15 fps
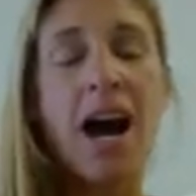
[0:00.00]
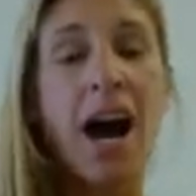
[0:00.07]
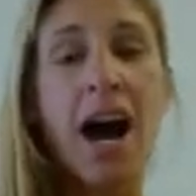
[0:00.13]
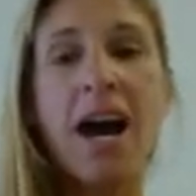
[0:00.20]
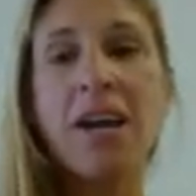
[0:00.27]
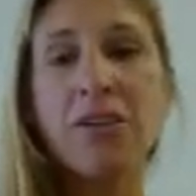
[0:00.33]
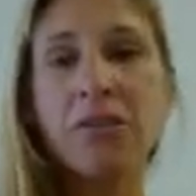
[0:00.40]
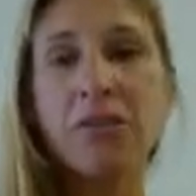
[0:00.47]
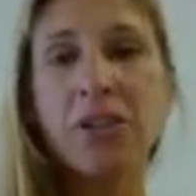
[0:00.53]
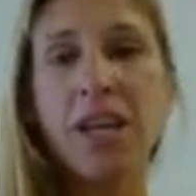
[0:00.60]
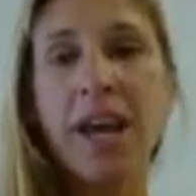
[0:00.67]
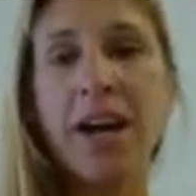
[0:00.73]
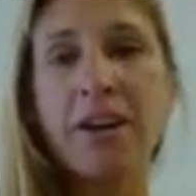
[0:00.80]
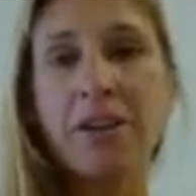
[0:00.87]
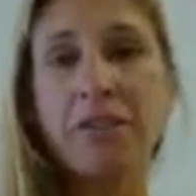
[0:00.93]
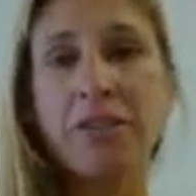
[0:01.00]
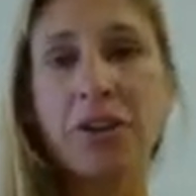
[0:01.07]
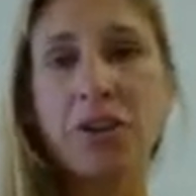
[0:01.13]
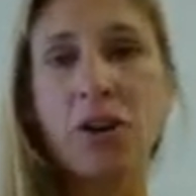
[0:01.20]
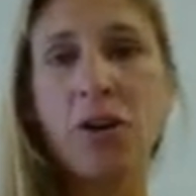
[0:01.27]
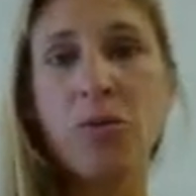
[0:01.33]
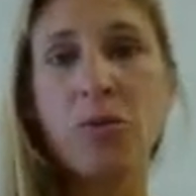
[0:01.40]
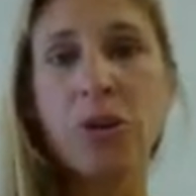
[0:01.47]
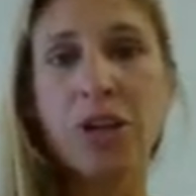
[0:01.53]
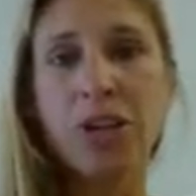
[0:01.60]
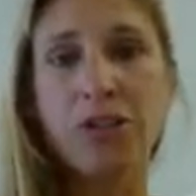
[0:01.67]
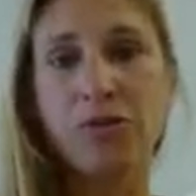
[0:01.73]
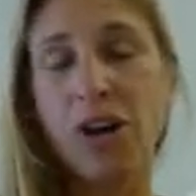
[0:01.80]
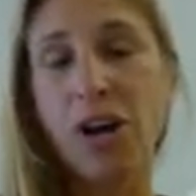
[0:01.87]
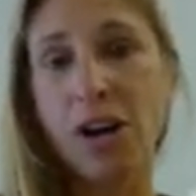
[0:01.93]
I don't care if your homework
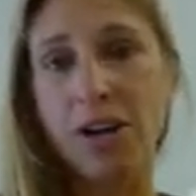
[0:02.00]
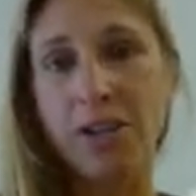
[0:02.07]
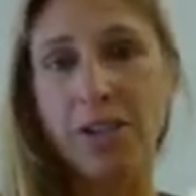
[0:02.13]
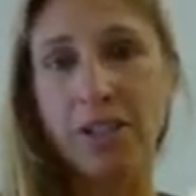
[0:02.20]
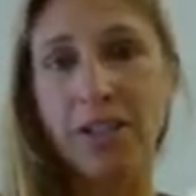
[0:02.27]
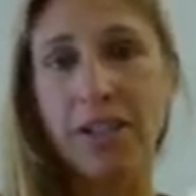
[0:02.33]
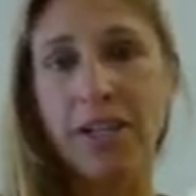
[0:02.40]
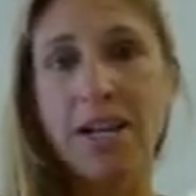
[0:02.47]
is wrong.